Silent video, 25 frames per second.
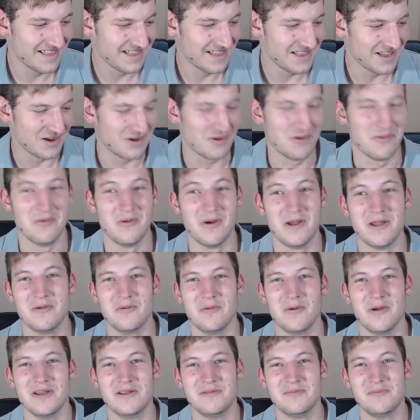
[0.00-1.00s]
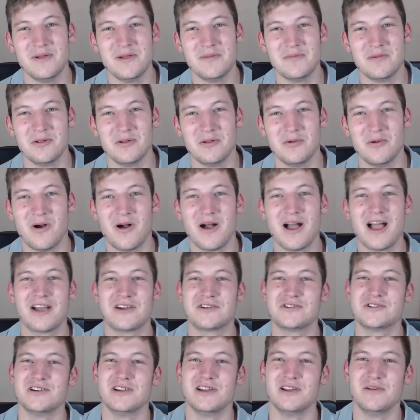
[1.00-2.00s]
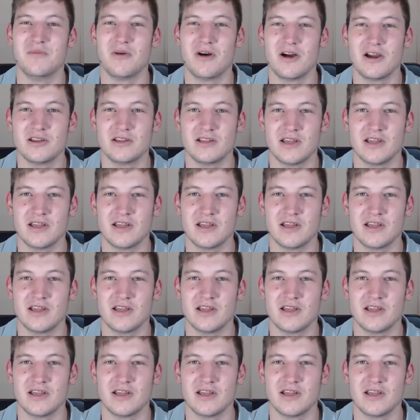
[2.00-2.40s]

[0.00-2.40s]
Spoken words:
when people who are actually might